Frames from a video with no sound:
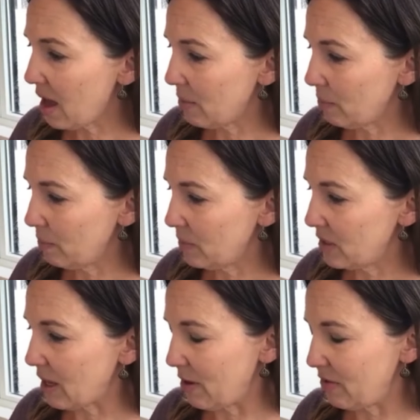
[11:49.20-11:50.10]
Some
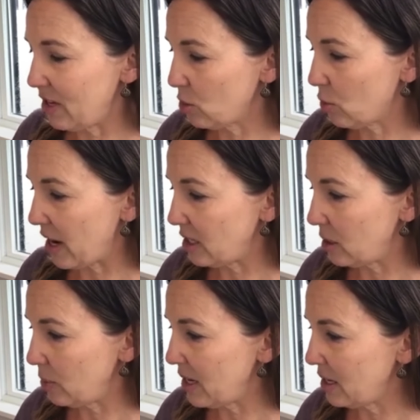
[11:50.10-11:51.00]
of these
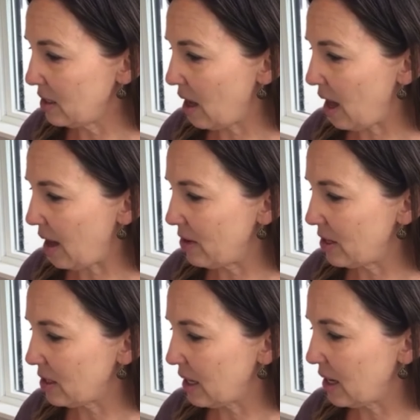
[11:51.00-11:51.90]
recipes
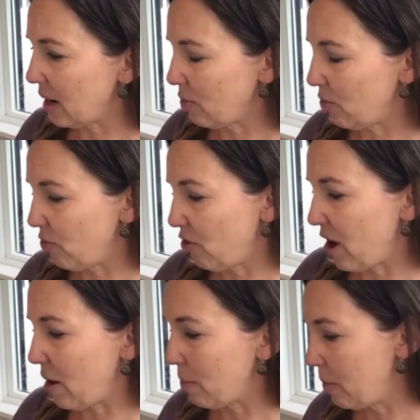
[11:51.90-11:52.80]
obviously come from